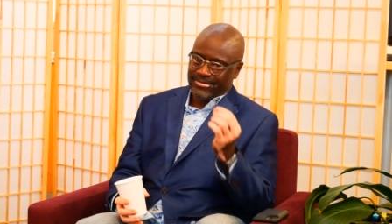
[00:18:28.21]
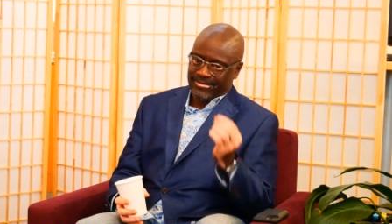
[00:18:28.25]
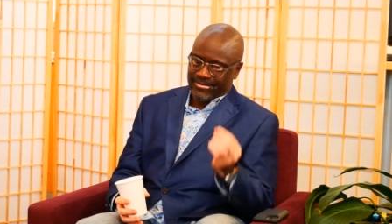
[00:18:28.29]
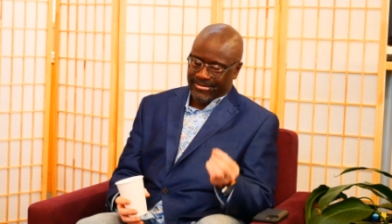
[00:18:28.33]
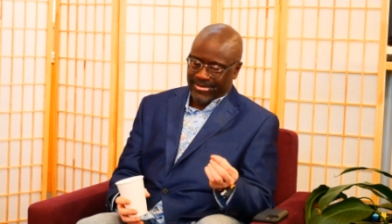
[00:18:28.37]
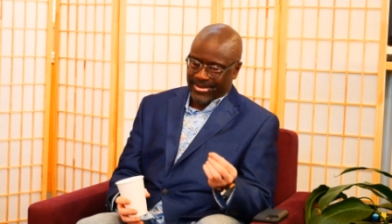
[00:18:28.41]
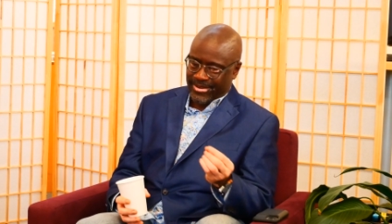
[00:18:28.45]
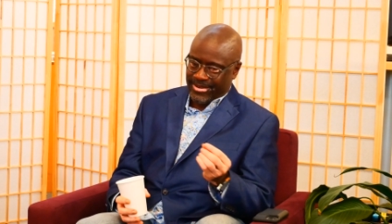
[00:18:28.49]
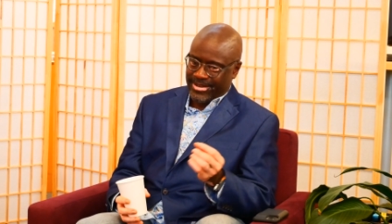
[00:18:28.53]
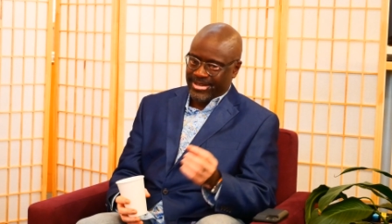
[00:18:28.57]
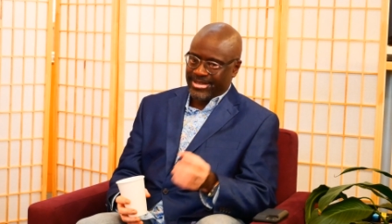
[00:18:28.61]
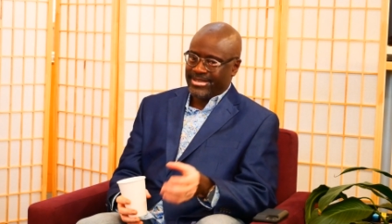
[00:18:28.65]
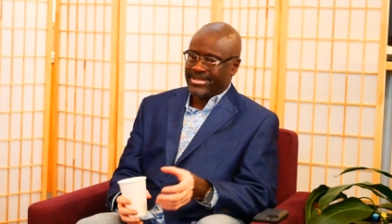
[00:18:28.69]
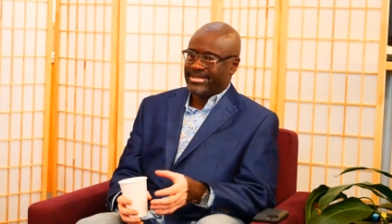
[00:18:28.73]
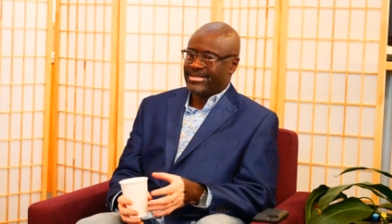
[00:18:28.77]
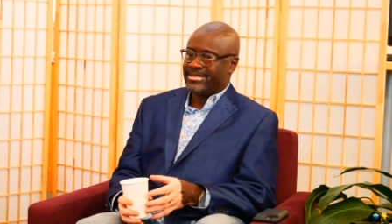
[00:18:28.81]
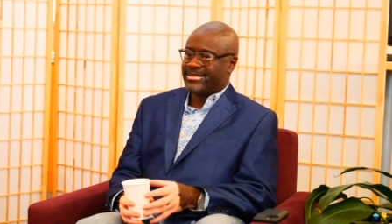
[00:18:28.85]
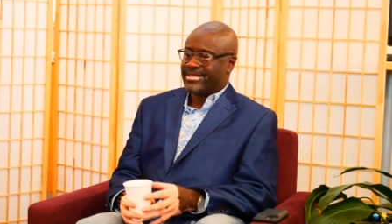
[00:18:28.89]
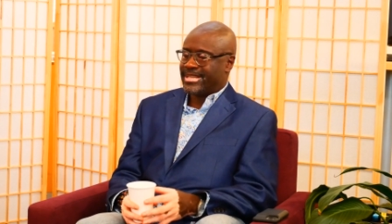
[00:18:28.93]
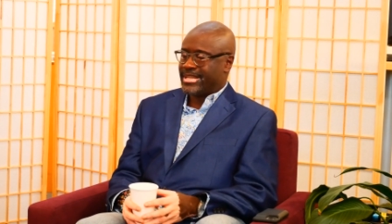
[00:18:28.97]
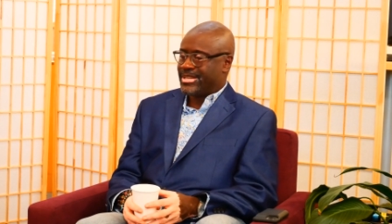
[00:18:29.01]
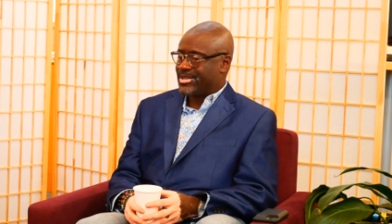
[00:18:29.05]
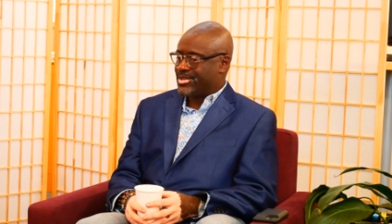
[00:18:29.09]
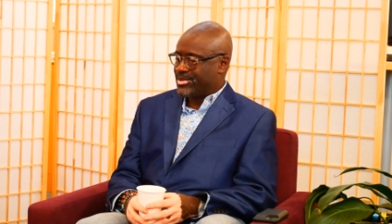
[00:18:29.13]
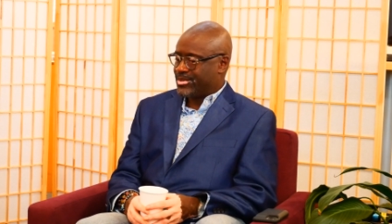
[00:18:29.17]
very
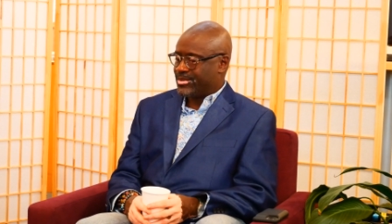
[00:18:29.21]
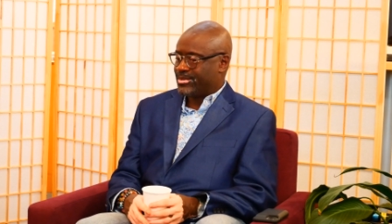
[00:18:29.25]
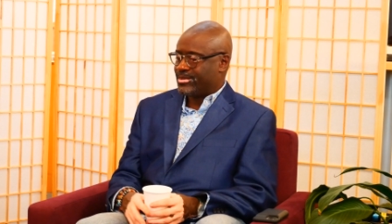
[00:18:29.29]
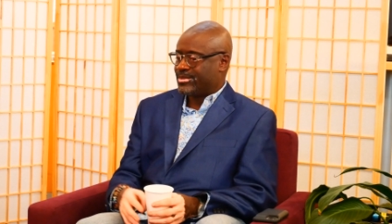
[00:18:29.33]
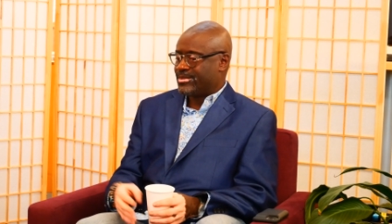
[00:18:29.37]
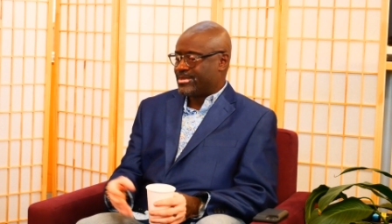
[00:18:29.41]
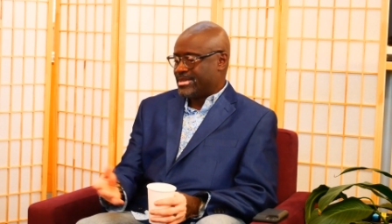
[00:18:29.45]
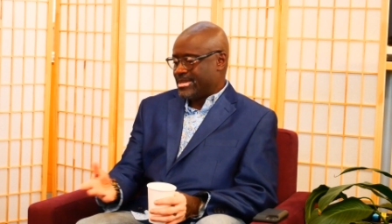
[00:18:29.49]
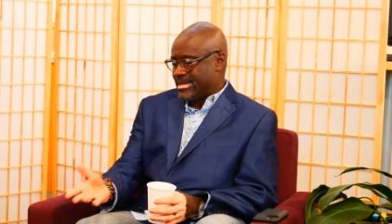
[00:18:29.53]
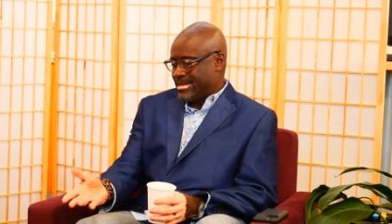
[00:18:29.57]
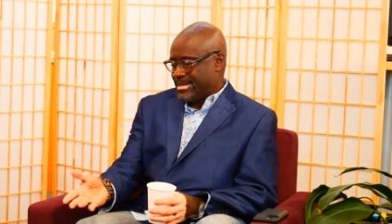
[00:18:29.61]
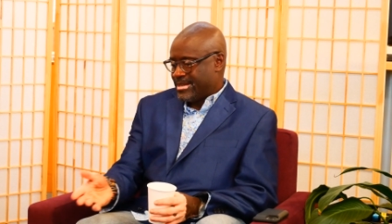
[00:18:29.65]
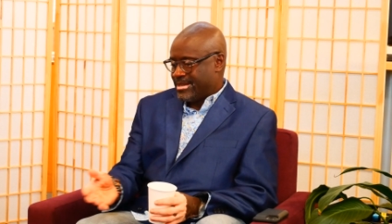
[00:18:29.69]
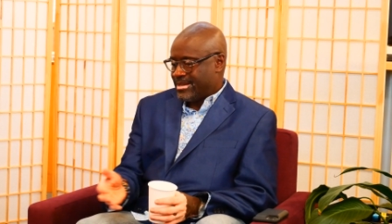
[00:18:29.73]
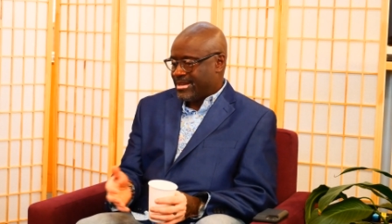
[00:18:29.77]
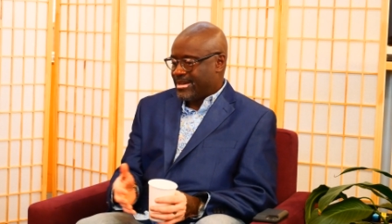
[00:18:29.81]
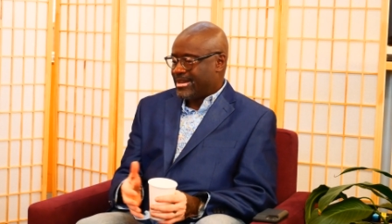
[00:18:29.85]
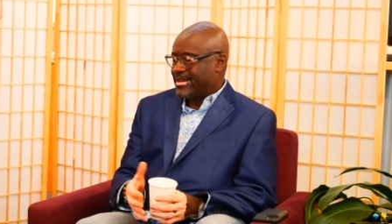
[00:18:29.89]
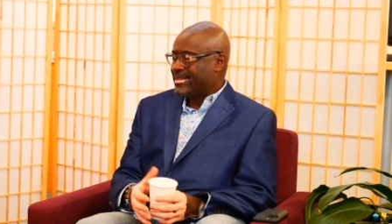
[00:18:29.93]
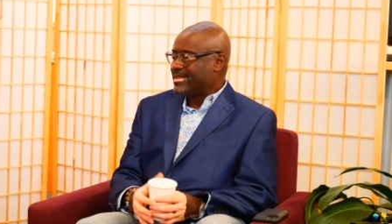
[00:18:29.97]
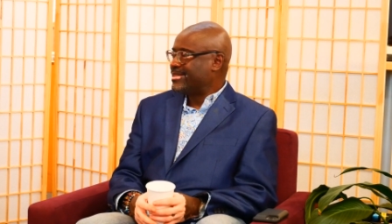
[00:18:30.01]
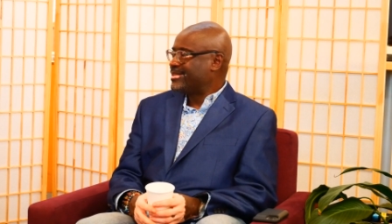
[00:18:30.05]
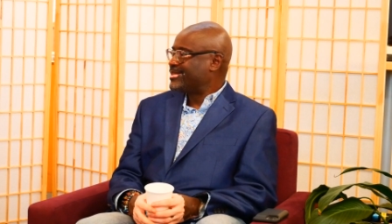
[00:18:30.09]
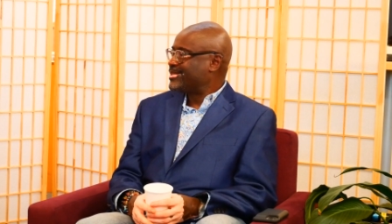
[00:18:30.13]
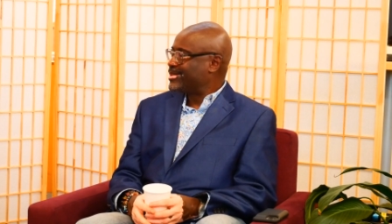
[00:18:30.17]
intentional uh,
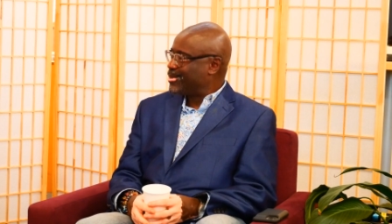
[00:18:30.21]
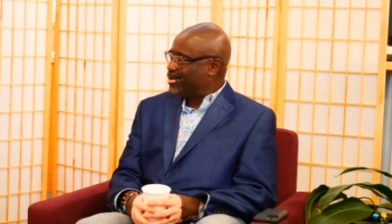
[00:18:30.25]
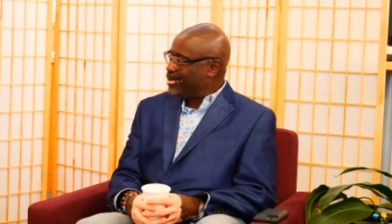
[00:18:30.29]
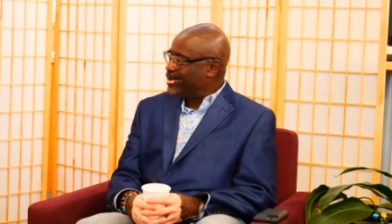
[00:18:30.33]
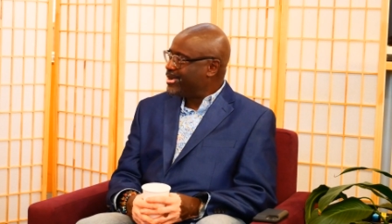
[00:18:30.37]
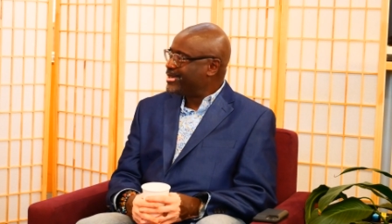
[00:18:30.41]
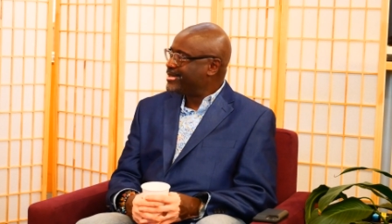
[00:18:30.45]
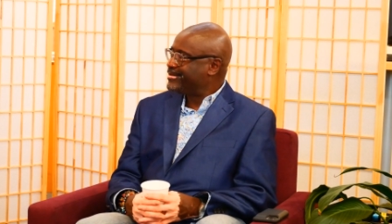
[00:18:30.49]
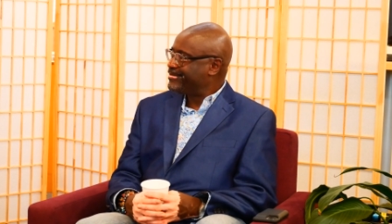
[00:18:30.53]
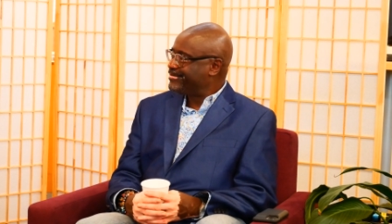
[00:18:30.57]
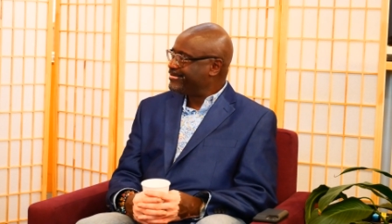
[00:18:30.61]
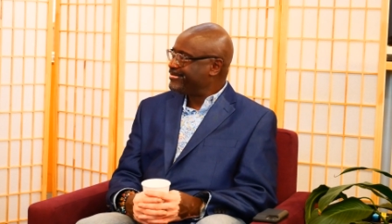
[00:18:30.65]
in the score.